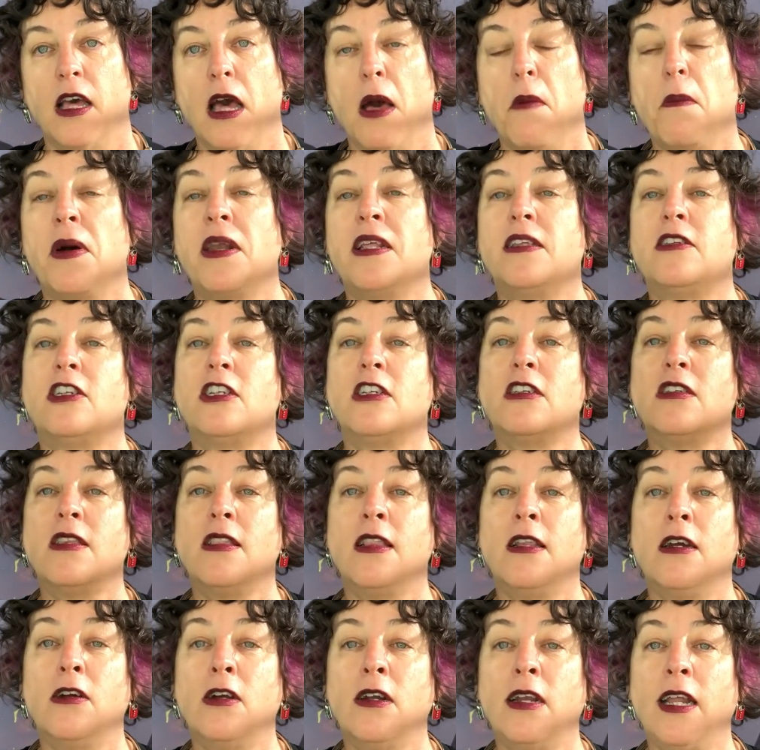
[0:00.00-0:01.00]
But it's just
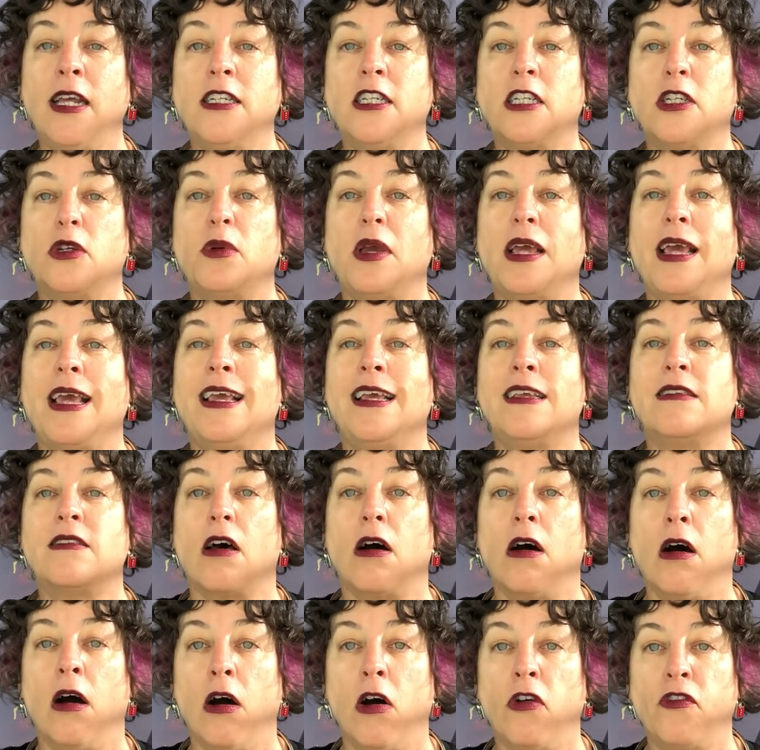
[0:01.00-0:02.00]
learning to ease
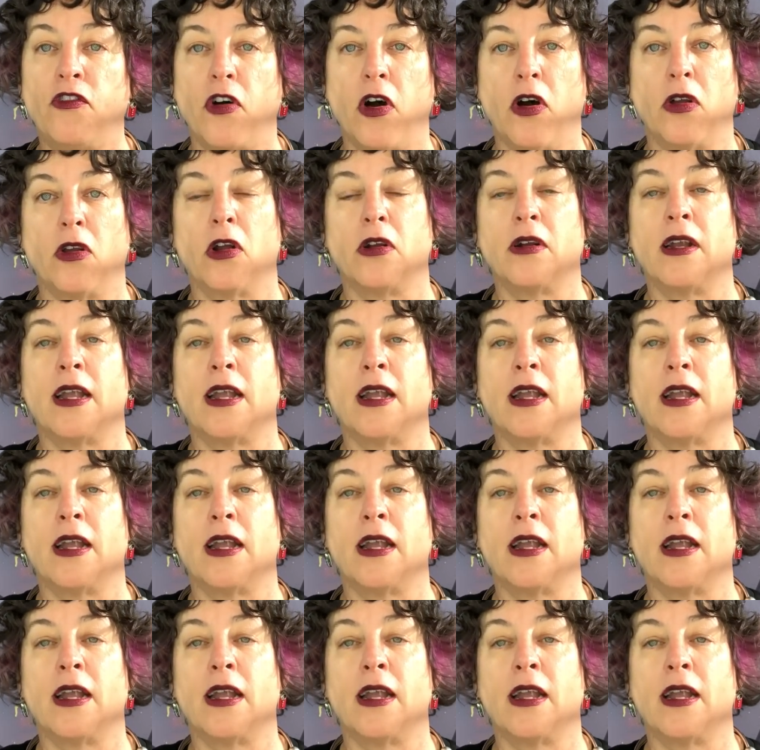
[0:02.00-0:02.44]
off on our